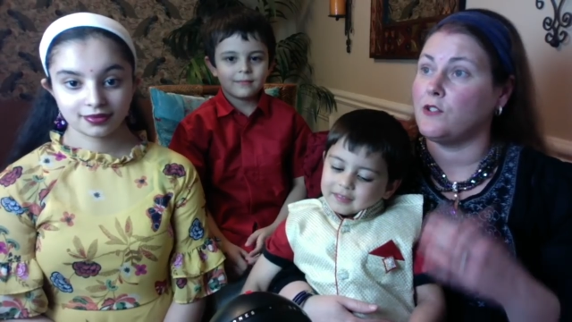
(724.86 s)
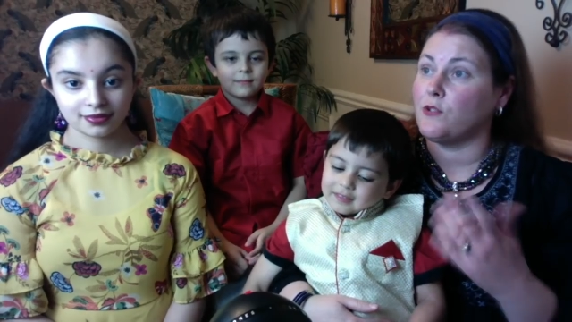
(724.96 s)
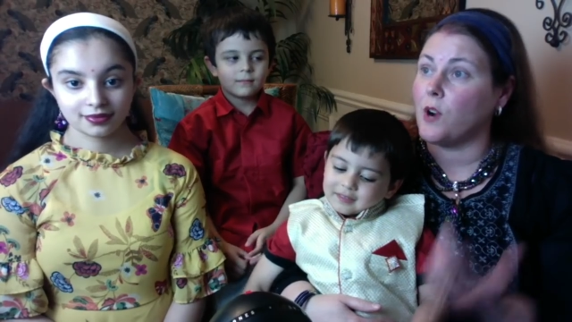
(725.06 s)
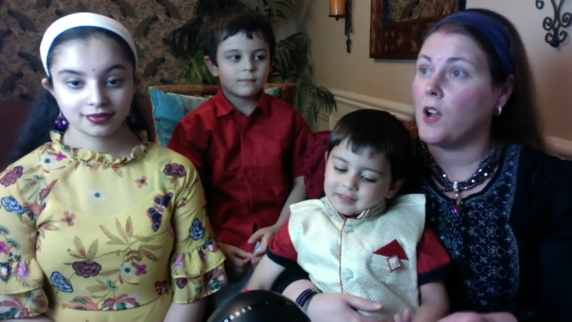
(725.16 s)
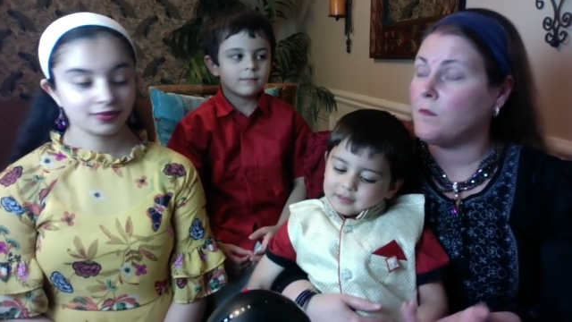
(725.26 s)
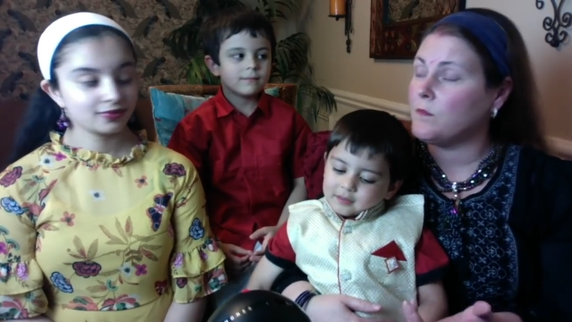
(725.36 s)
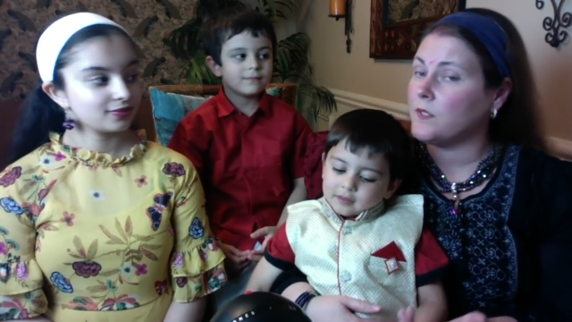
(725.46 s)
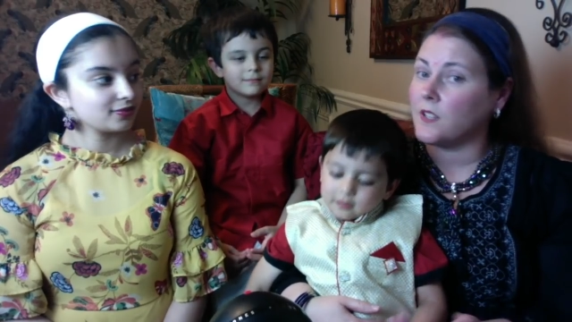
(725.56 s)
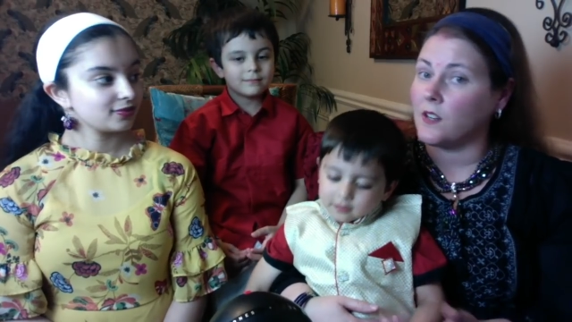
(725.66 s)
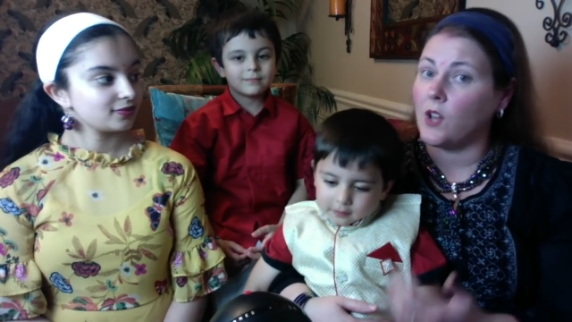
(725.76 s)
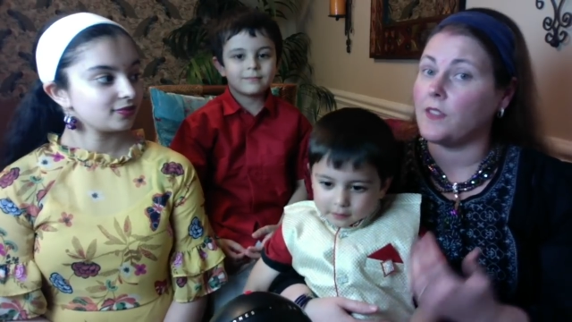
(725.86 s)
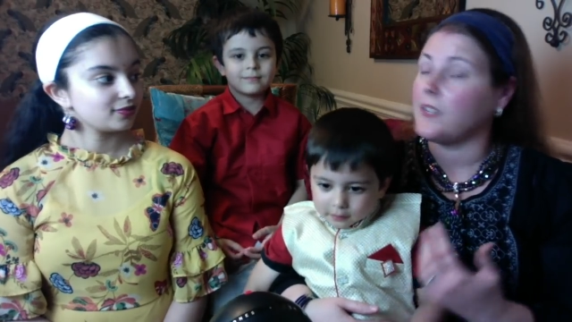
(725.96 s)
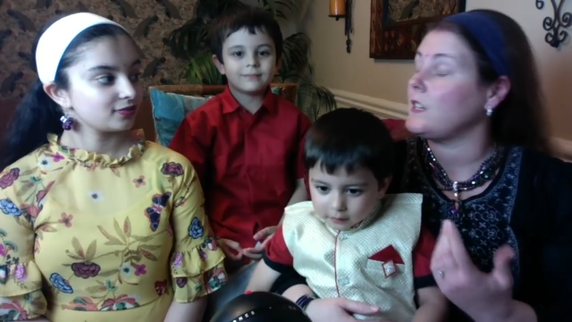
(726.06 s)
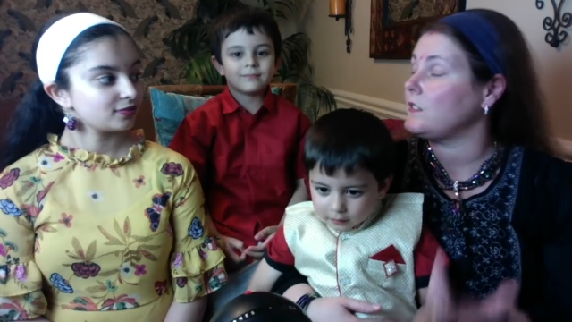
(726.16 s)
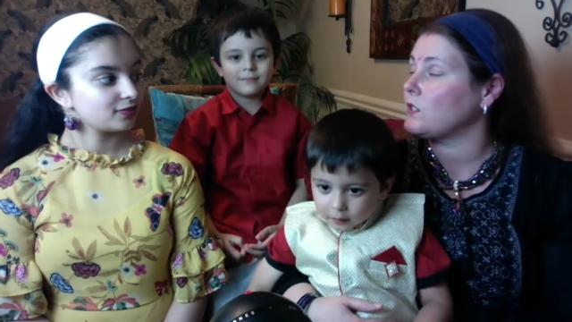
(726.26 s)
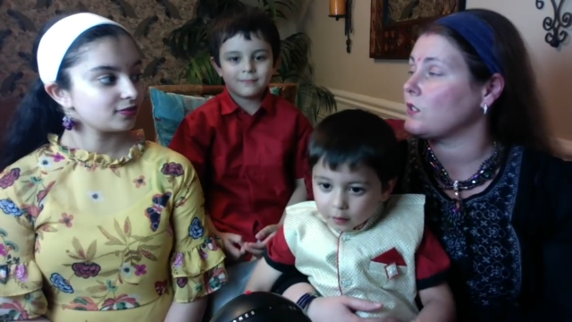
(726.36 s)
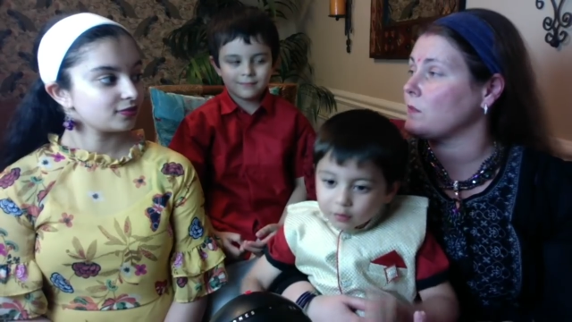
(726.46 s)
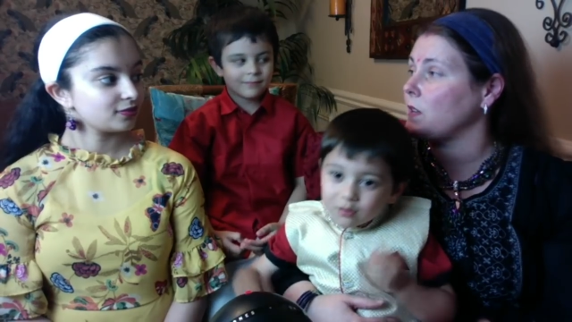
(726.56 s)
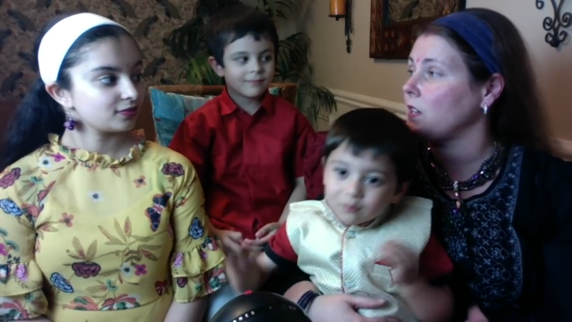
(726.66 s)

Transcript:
Speaker 1: drums and all the instruments.